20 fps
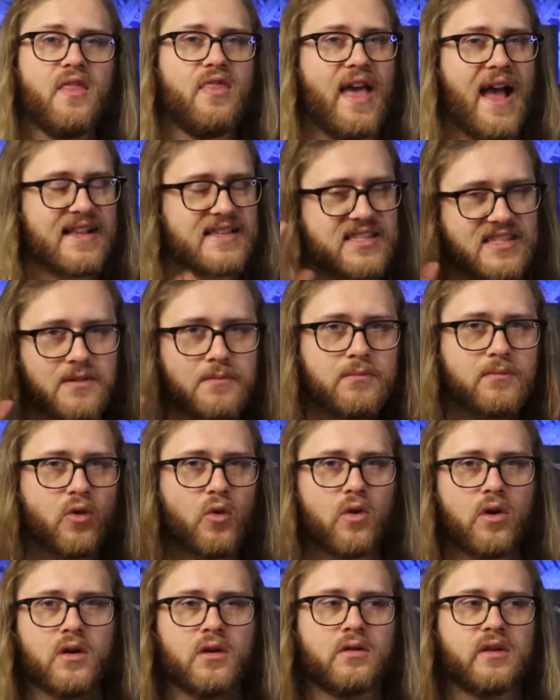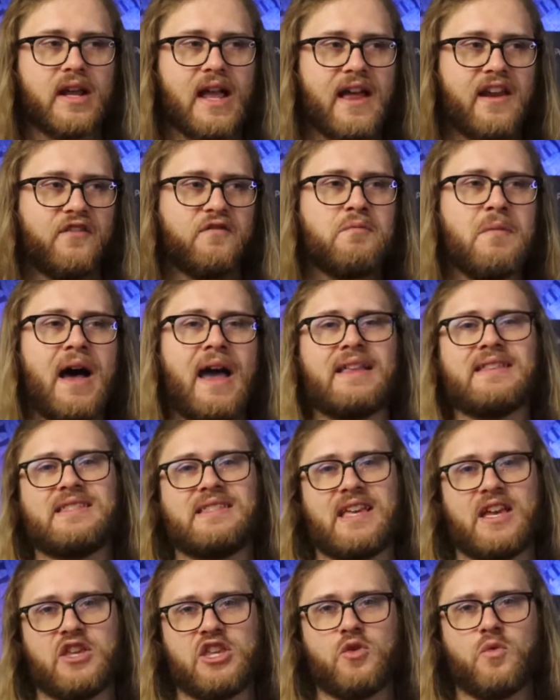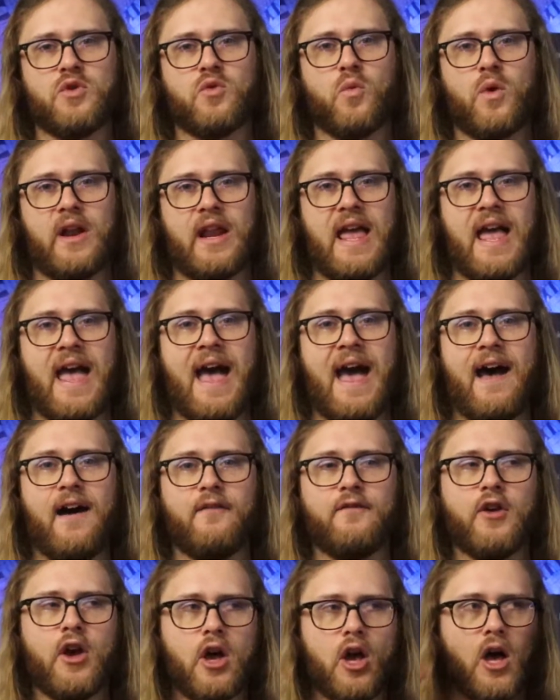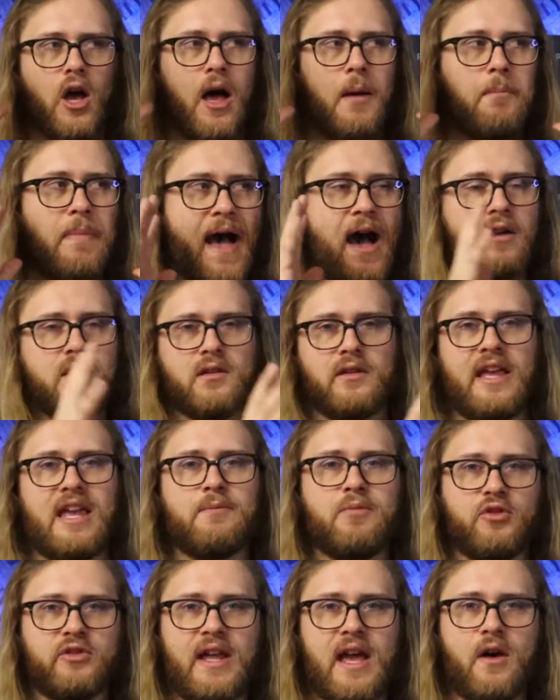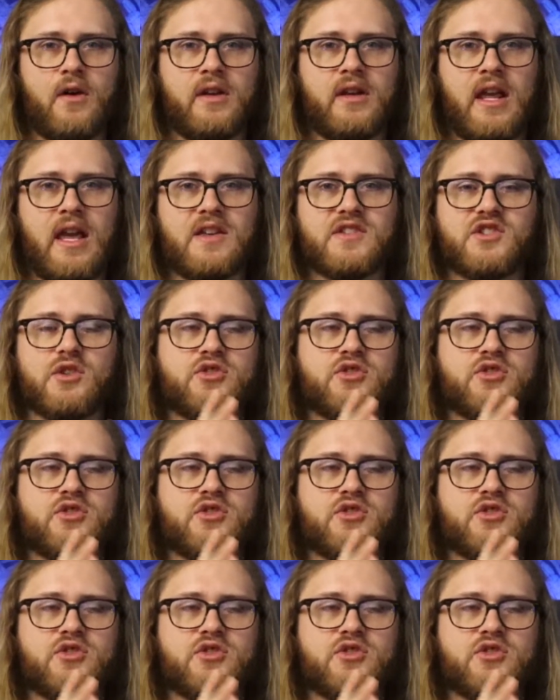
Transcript: That's the more kind of mindset you would want to have about a label nowadays.